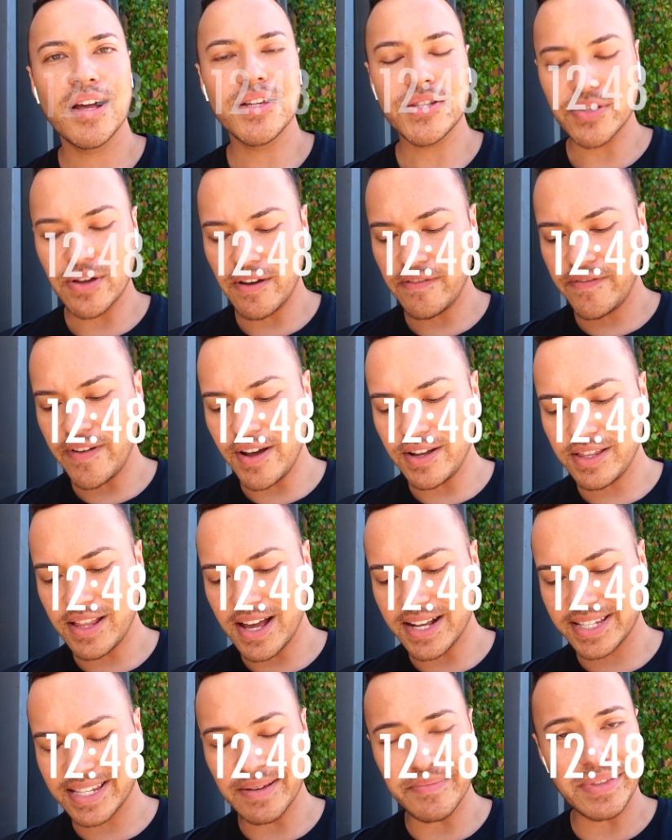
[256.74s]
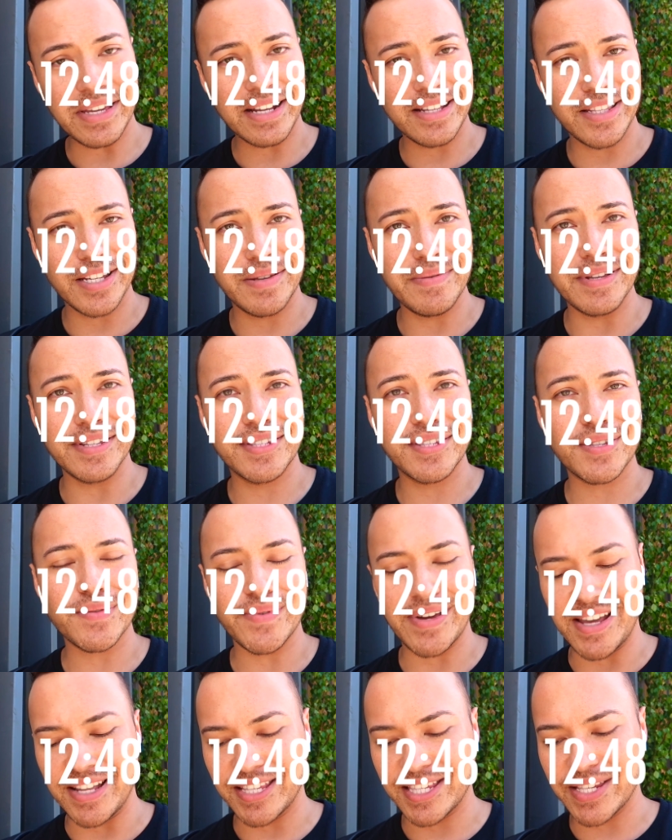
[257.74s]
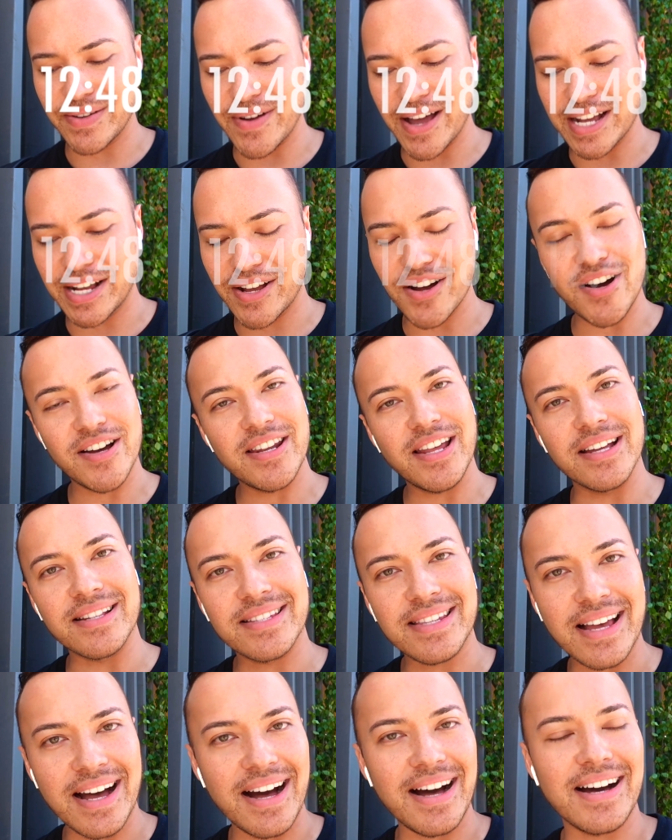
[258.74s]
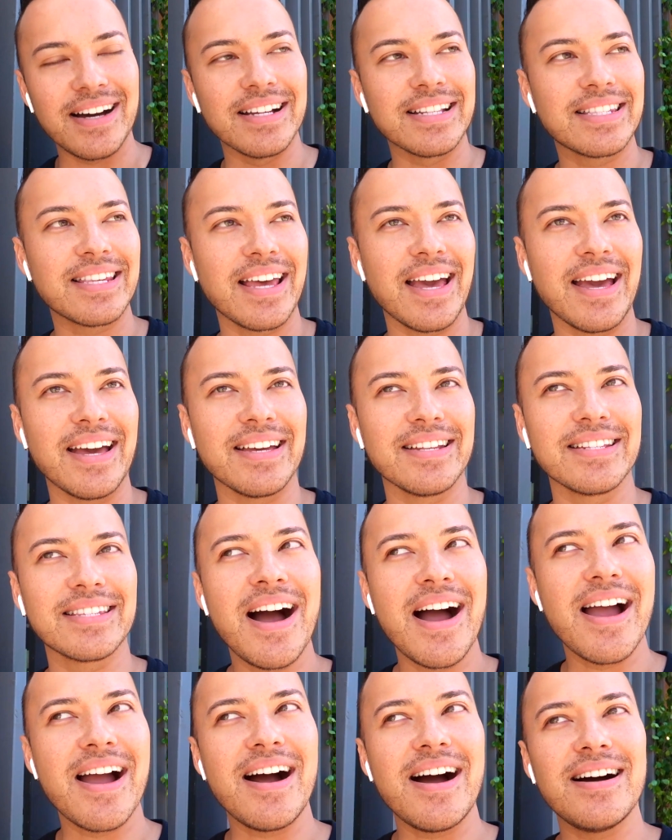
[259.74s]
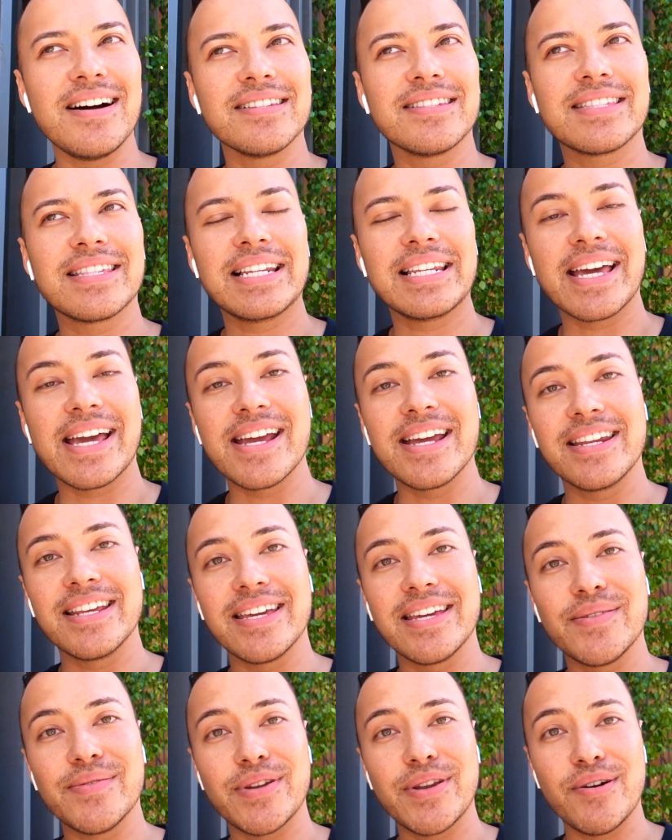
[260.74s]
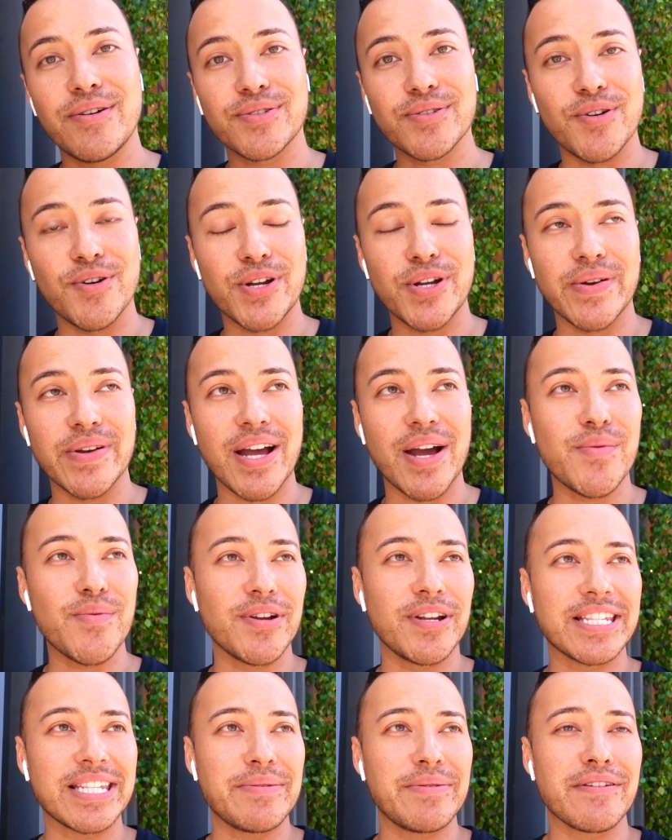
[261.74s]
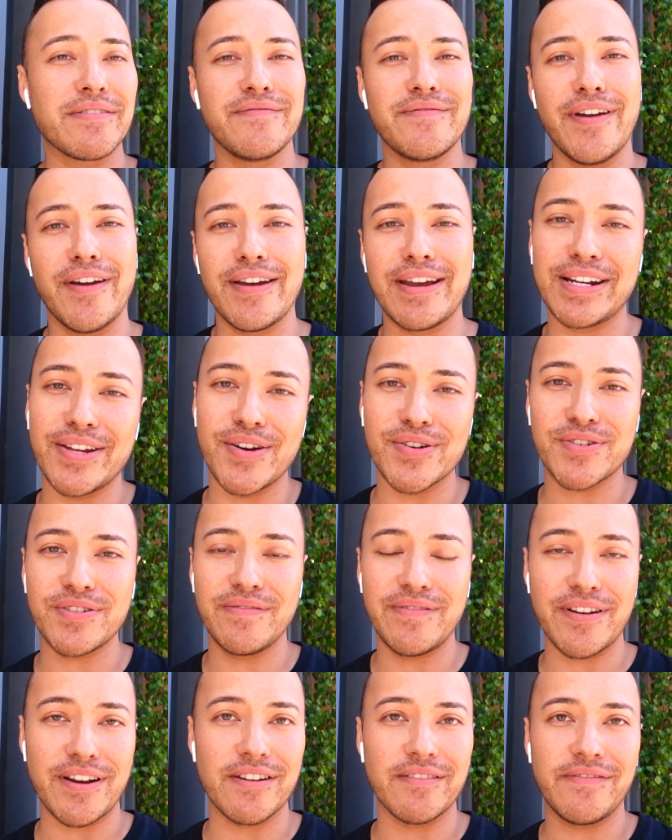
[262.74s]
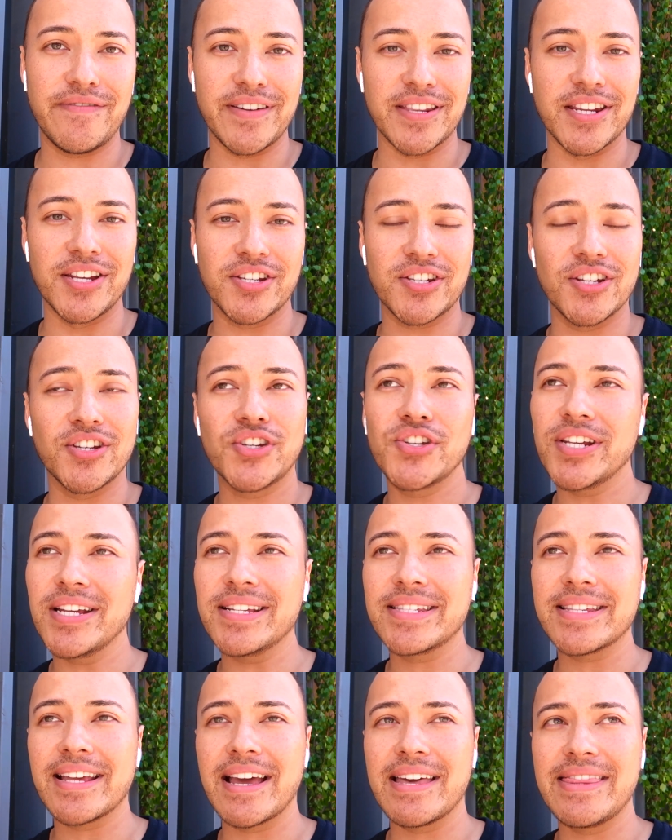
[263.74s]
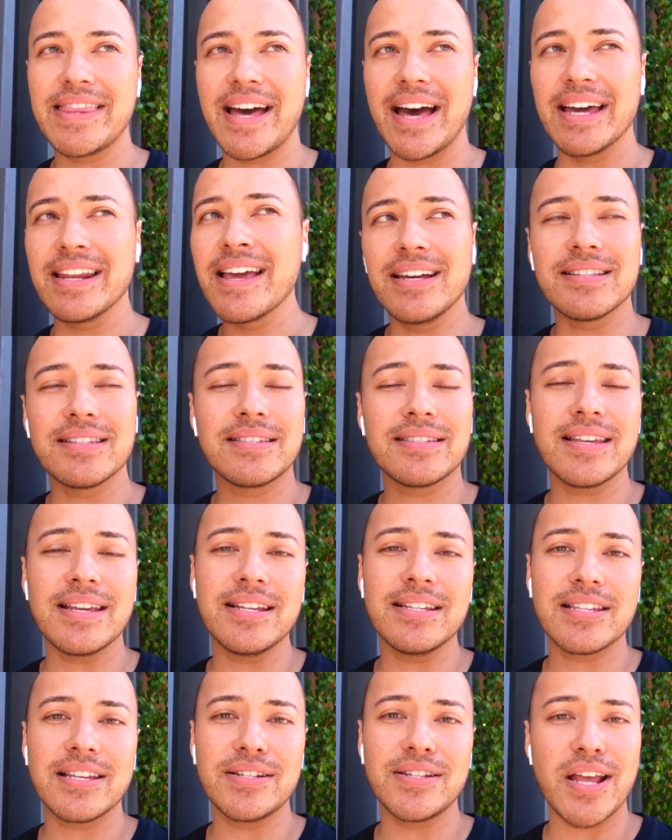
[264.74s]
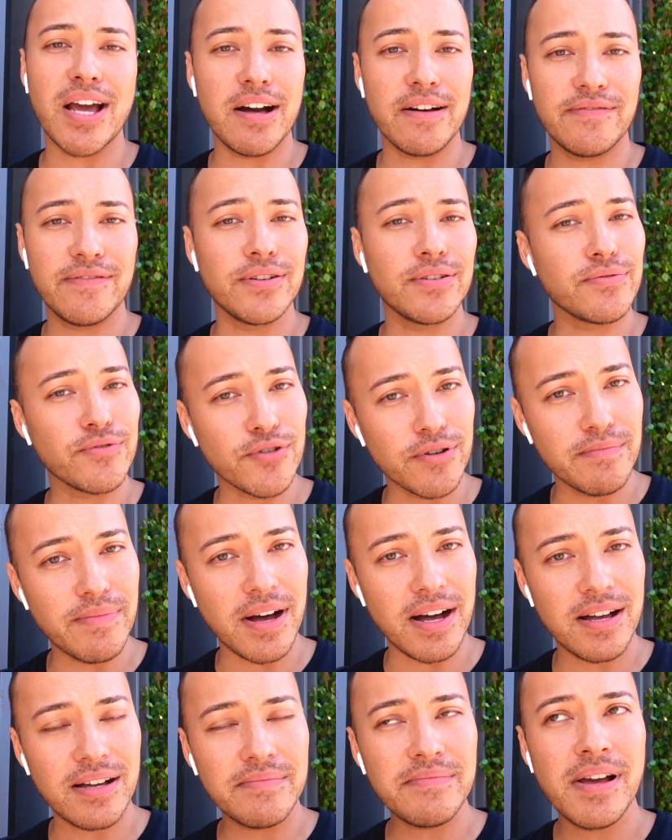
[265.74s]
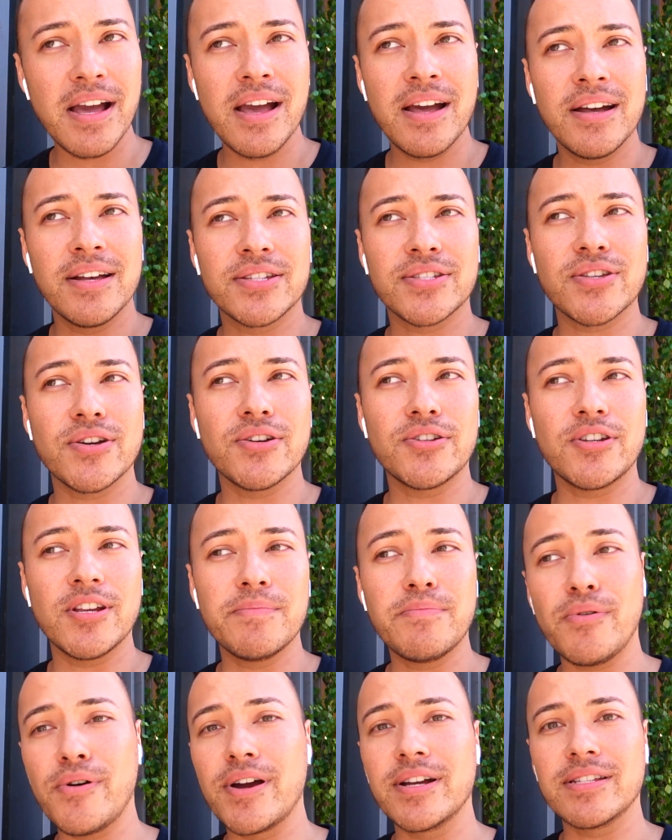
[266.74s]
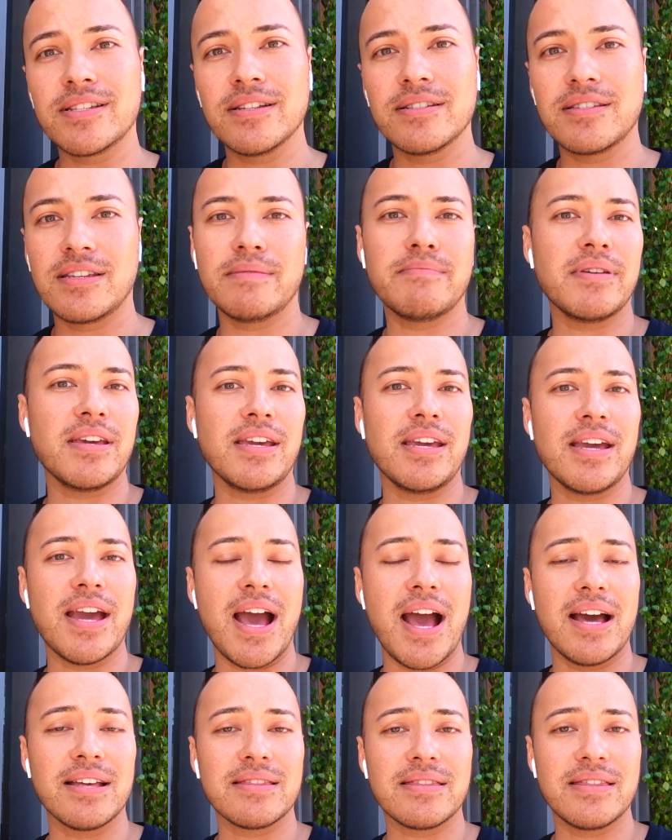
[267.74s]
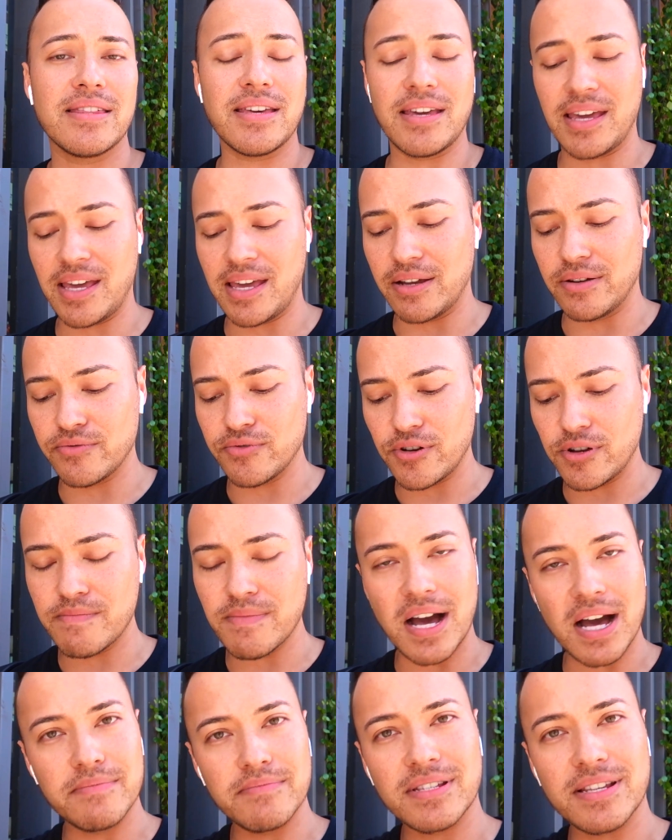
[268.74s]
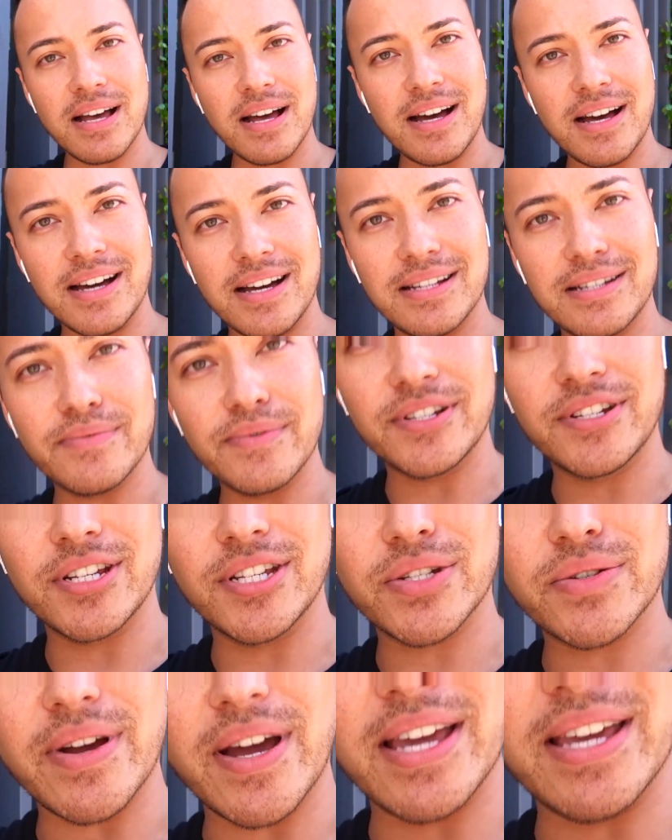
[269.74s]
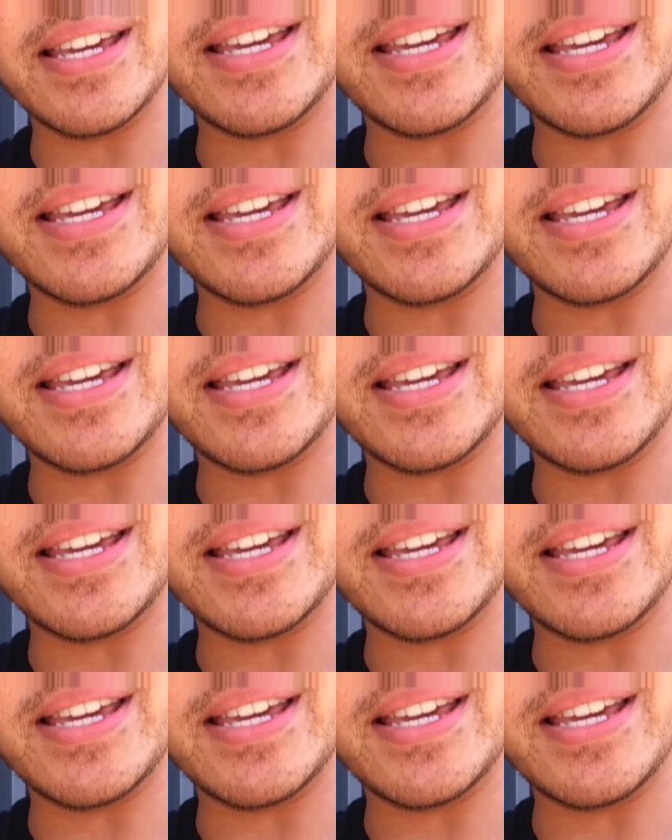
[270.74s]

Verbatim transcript: So I felt like something a little bit sweet, so I got a tart and I asked the lady when I was ordering, I wanted something very local, very Finnish, and she said that it's season now for rhubarb. So she pointed to me at the rhubarb tart, which is right